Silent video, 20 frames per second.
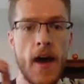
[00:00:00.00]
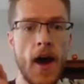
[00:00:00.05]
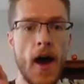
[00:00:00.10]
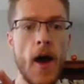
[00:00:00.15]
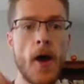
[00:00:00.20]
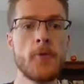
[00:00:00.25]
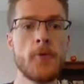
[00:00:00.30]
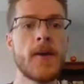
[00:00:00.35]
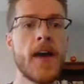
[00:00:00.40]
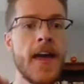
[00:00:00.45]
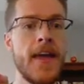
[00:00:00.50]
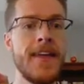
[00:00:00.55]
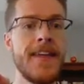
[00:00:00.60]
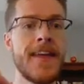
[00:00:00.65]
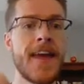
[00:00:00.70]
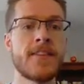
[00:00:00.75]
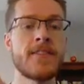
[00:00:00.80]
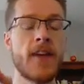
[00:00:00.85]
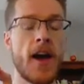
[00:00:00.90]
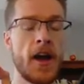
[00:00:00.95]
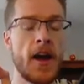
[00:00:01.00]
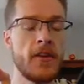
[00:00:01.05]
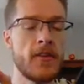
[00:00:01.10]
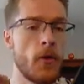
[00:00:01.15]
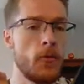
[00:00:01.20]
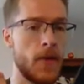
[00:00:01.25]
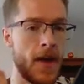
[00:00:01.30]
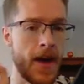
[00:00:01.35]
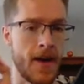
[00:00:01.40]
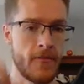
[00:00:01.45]
Okay, yes, I
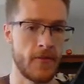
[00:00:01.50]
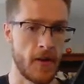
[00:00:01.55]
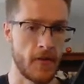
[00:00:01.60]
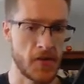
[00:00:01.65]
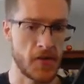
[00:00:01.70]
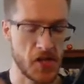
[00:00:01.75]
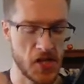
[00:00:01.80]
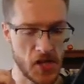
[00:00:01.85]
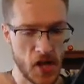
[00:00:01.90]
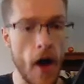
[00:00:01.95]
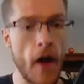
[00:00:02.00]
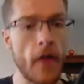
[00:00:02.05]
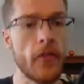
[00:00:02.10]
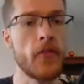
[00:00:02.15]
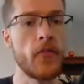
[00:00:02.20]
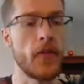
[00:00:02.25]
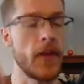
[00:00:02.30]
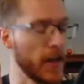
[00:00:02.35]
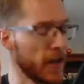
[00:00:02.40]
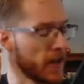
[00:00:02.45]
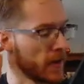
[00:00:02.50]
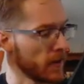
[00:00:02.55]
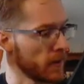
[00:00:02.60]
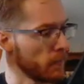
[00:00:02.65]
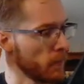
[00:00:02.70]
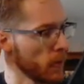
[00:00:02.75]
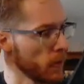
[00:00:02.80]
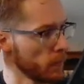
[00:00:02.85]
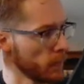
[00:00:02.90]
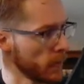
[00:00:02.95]
don't have enough shards for Ian at the
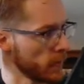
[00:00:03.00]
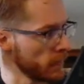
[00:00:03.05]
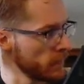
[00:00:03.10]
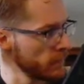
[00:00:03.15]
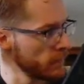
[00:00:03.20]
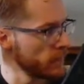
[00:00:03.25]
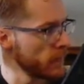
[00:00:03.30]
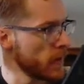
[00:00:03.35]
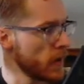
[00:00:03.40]
moment,